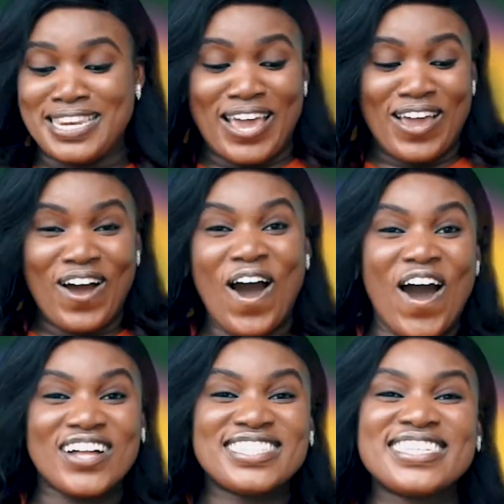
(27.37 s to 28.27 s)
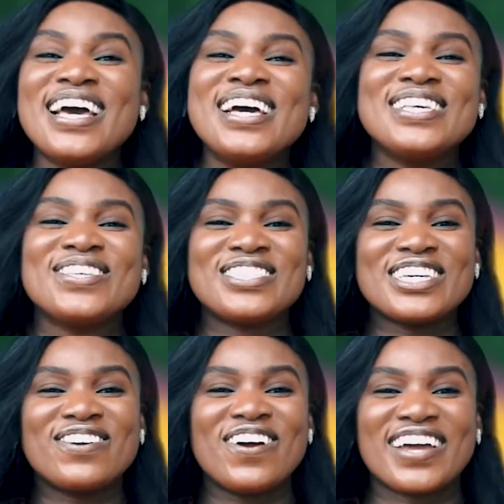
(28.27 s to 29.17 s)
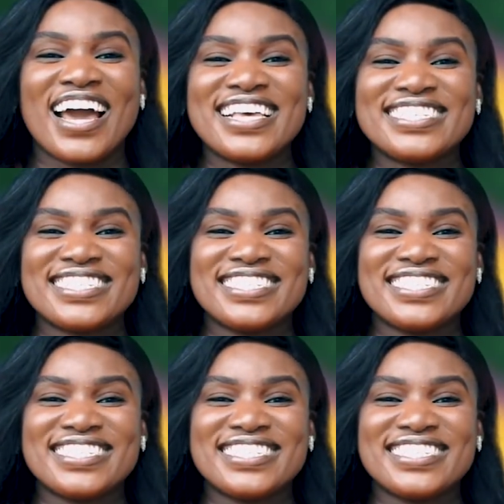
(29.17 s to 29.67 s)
they hot. So stick around guys.